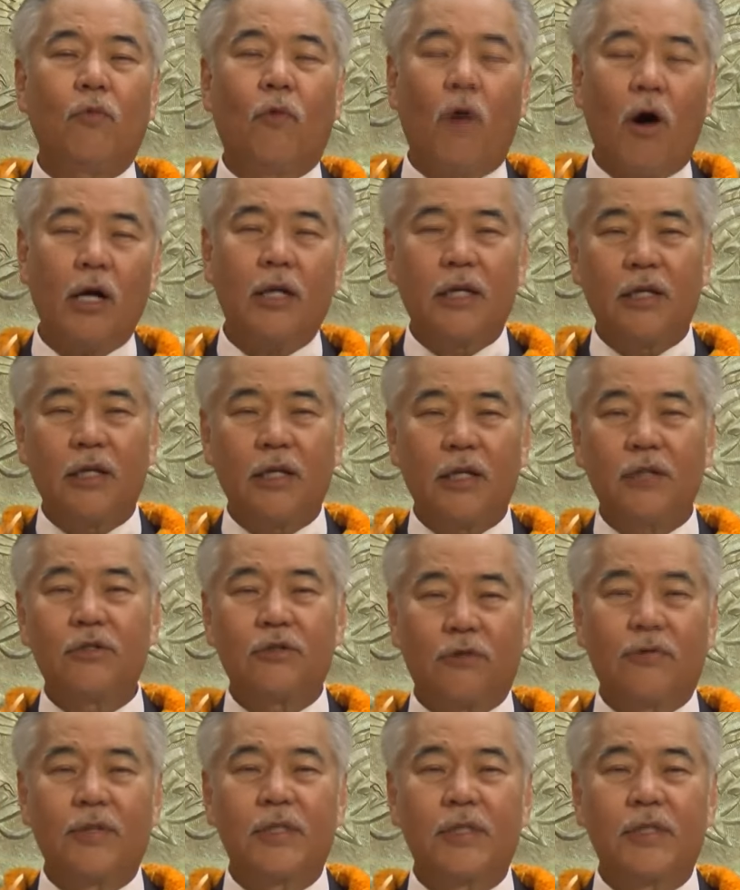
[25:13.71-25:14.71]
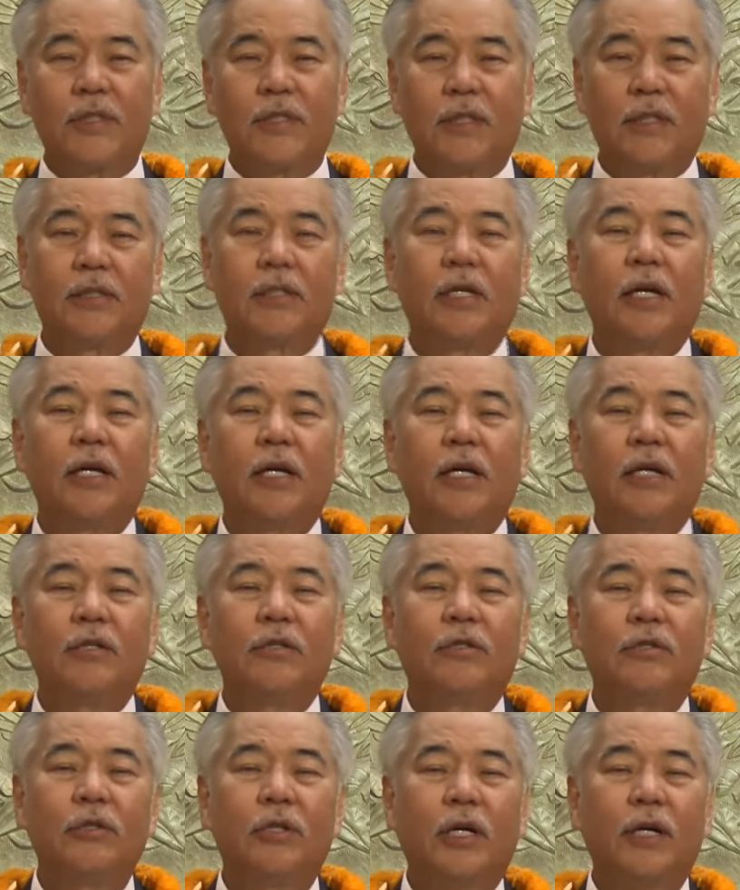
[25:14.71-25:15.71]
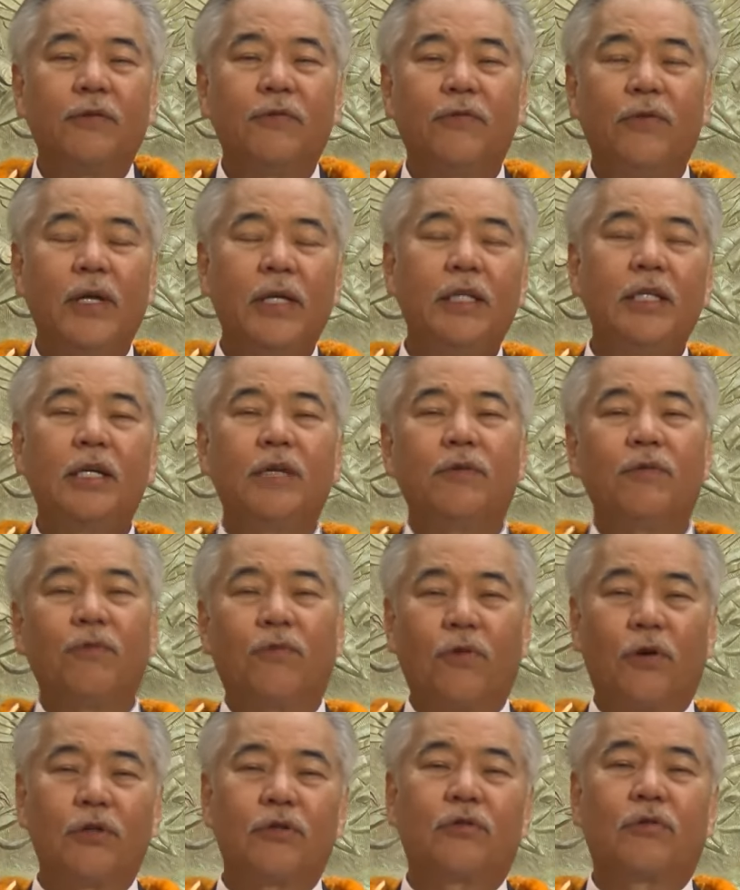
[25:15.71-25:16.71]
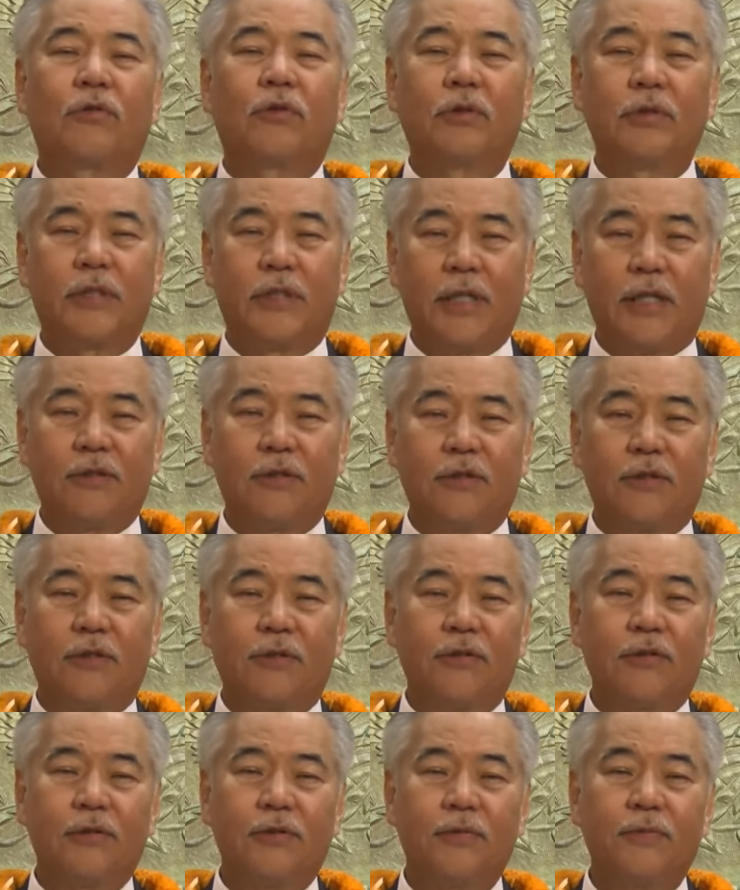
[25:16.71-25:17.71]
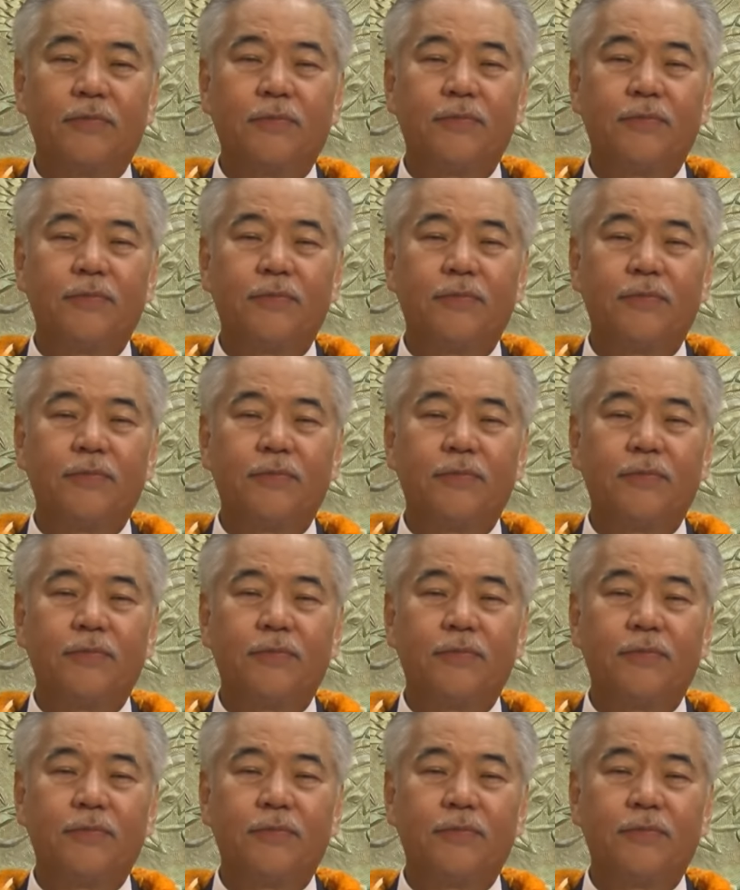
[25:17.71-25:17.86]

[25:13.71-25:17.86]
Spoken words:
walk-in services to convenient virtual centers.